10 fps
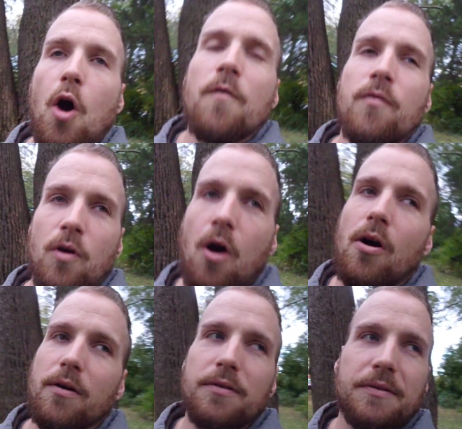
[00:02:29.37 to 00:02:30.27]

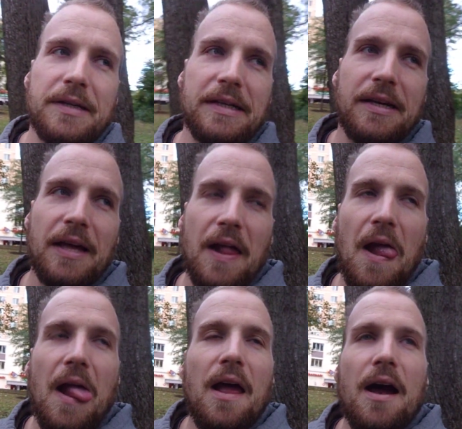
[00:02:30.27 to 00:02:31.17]
overall.
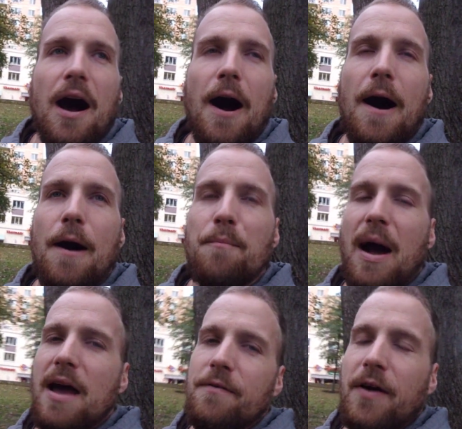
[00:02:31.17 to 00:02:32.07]

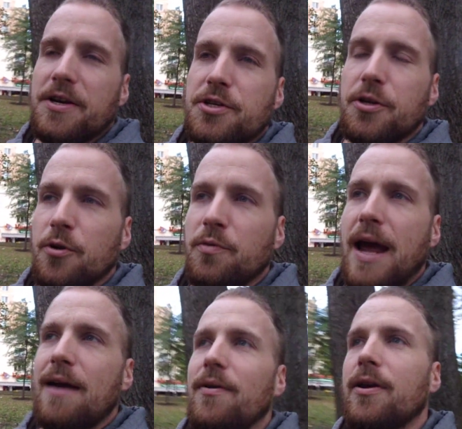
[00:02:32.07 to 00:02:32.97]
My advice to you,
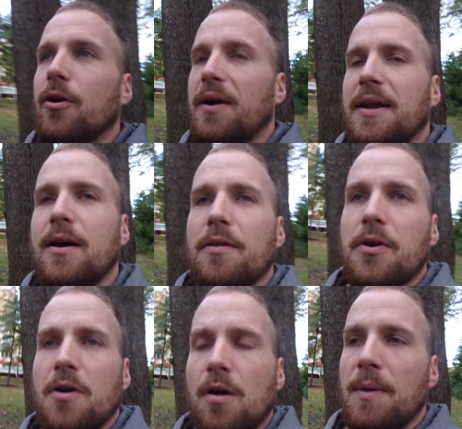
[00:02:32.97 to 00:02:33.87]
David, or any
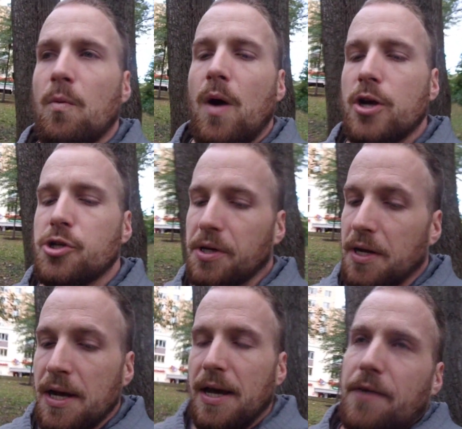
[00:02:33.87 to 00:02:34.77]
other young man
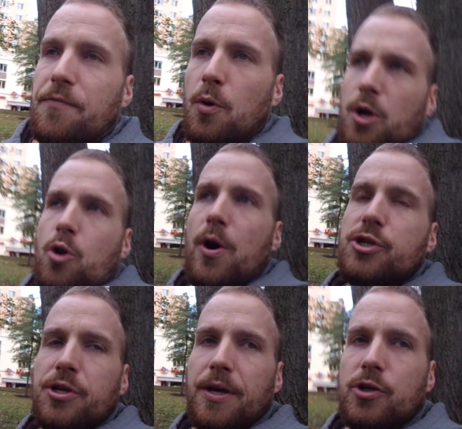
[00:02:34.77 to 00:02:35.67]
watching, if you are
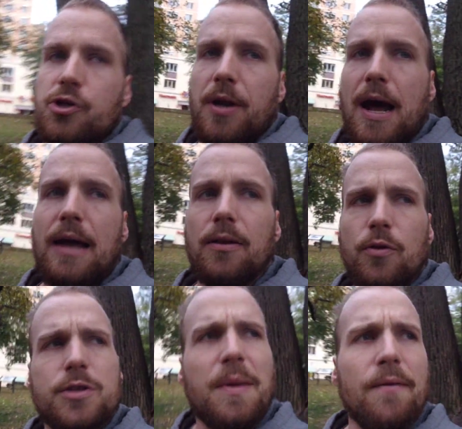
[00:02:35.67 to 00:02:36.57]
questioning, should I
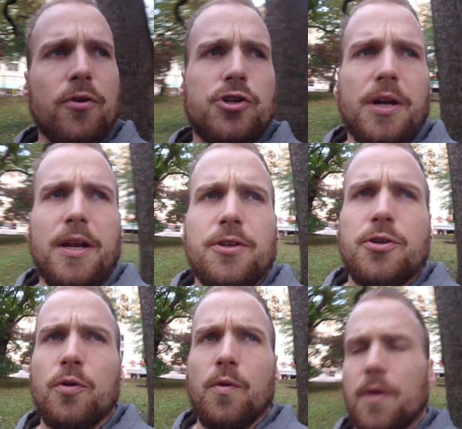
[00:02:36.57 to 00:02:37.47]
lose my virginity
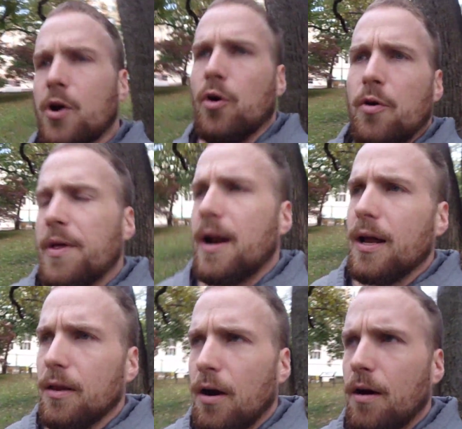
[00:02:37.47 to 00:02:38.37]
to the girl that
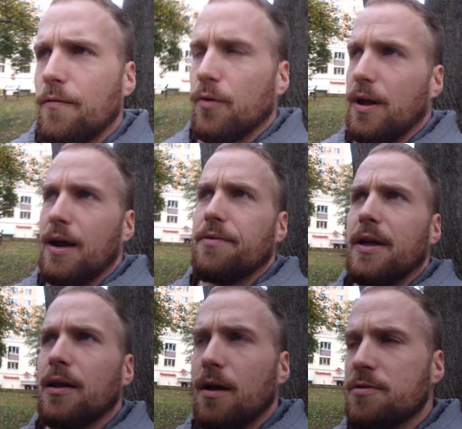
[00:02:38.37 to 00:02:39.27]
I love or that I
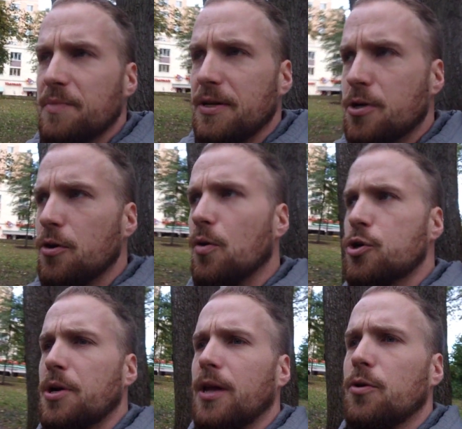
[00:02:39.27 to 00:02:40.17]
think loves me too,
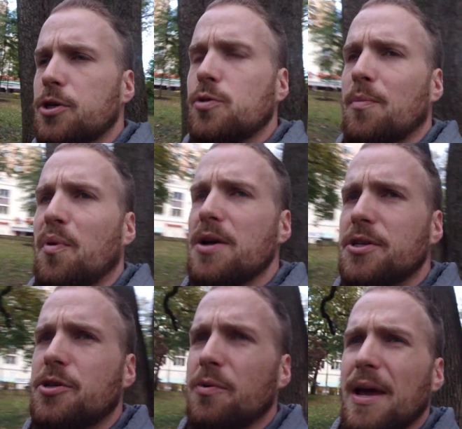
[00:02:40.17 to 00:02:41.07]
or should I lose it to a
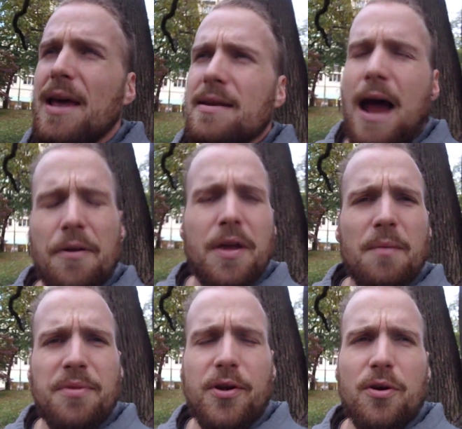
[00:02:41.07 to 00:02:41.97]
prostitute? Now that
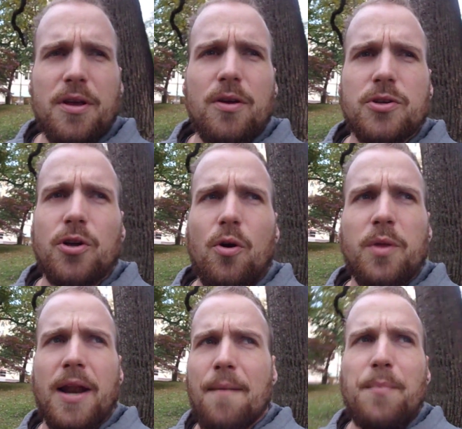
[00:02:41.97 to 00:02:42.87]
I'm 30 years
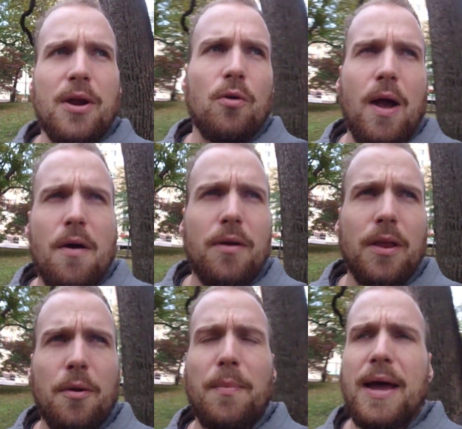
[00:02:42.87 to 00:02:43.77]
old and I've been around a
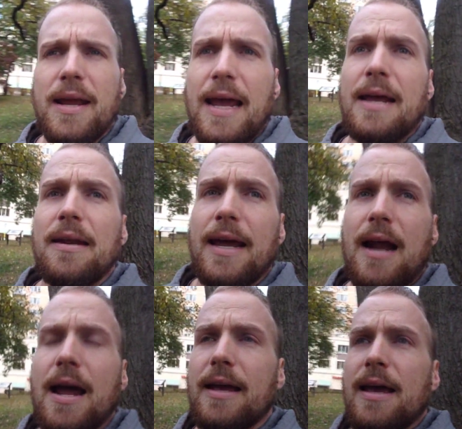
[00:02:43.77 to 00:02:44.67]
little bit, and
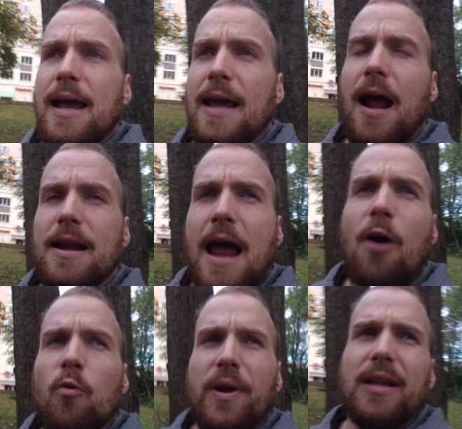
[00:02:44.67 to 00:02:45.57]
I
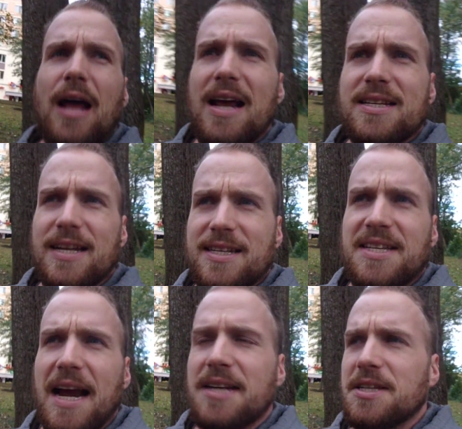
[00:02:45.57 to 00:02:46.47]
now realize that
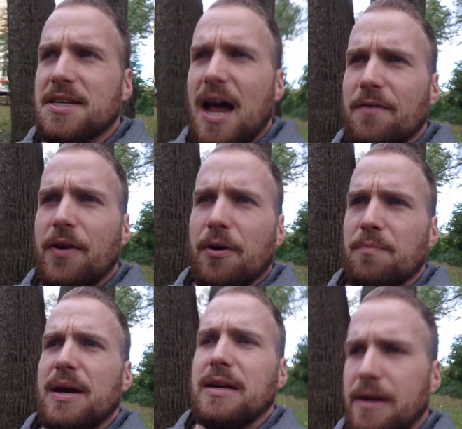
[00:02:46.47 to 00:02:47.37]
sex is not a
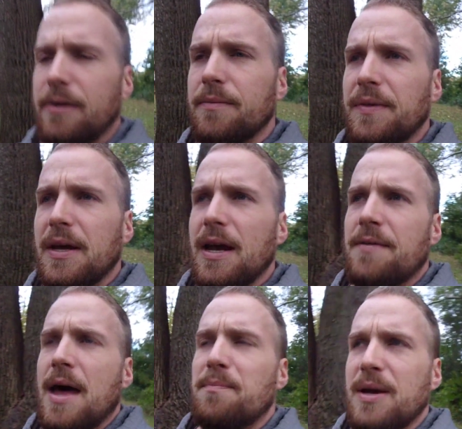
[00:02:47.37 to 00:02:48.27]
very big deal,
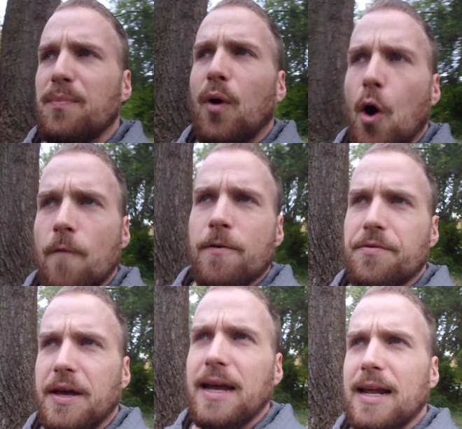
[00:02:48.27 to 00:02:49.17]
that people
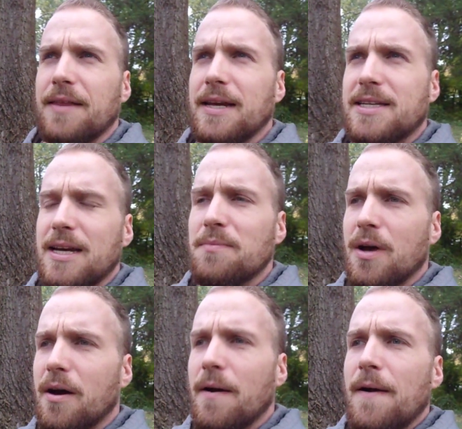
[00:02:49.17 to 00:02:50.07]
overthink it, and they seem
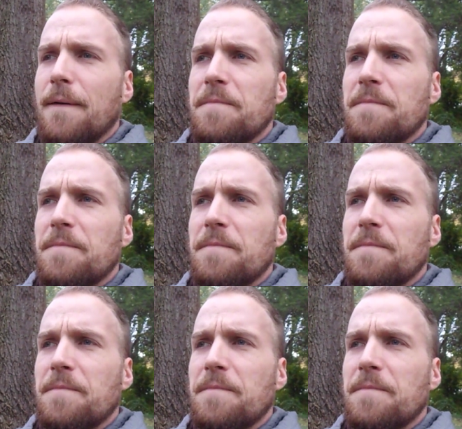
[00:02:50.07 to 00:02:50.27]
to